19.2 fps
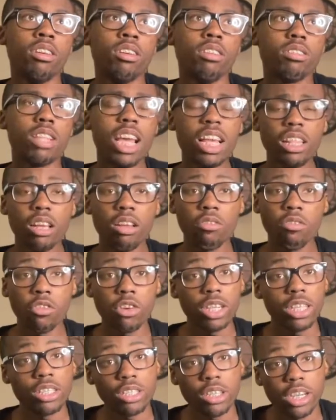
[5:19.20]
They look
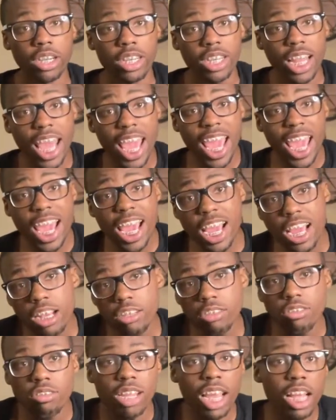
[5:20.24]
for a certain
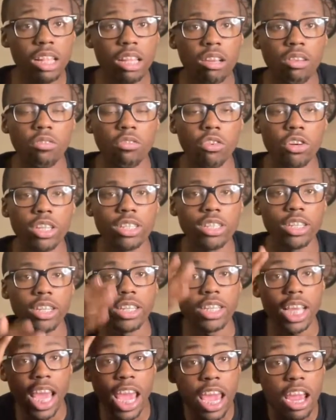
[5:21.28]
age. They look for a
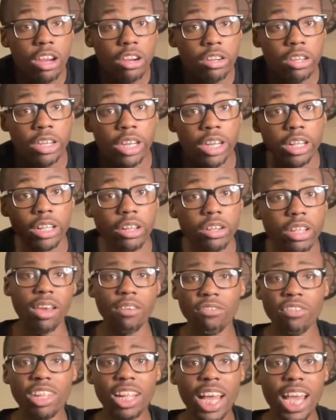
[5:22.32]
certain hair color.
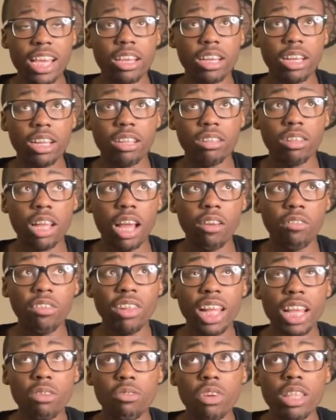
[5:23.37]
I feel like I feel
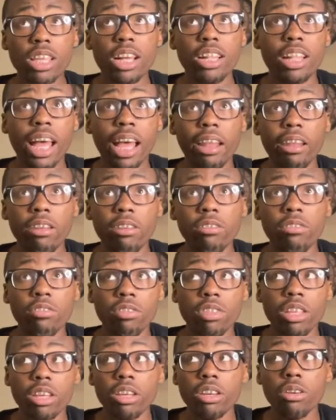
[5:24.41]
like with a lot
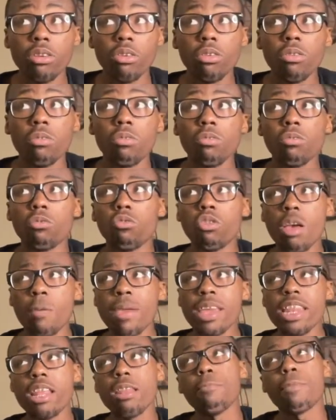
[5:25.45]
of the
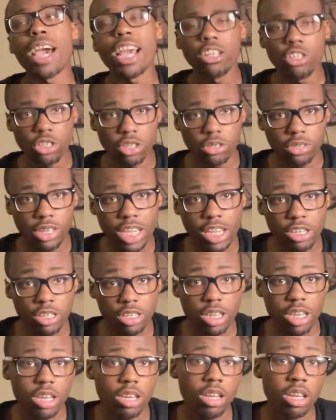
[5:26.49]
women in my
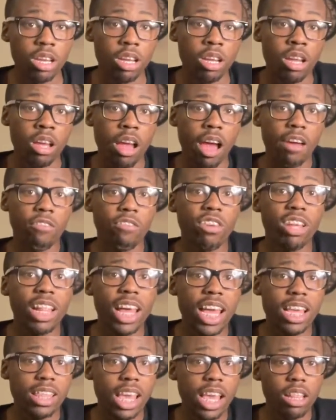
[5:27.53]
generation, I feel
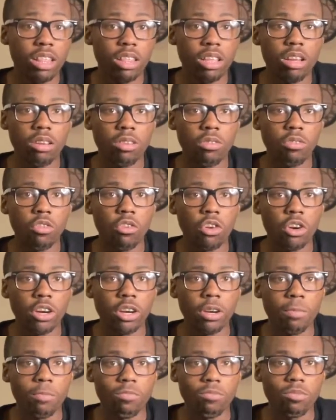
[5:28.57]
like they look
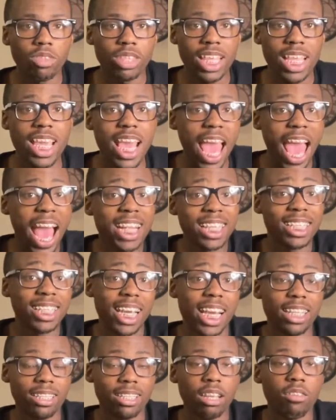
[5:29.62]
for the
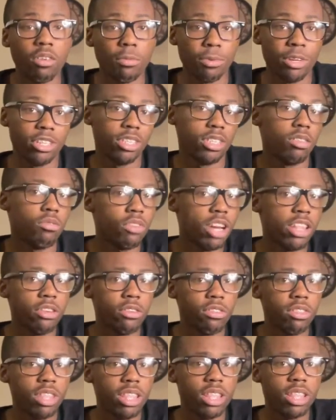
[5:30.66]
assets of a person
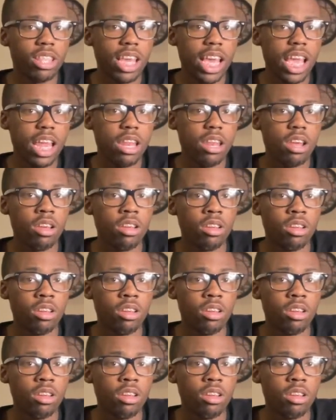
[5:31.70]
rather than